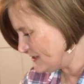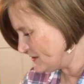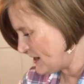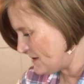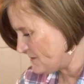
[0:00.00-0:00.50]

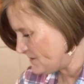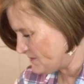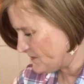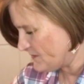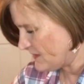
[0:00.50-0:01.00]
Okay.
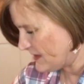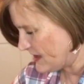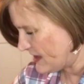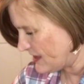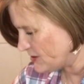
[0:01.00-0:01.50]

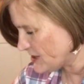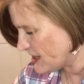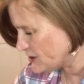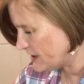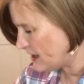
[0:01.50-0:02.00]
There's
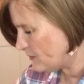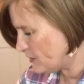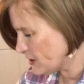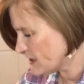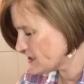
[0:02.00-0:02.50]
actually a
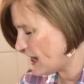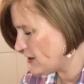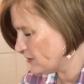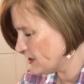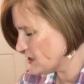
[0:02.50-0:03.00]
book
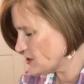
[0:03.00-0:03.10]
titled this,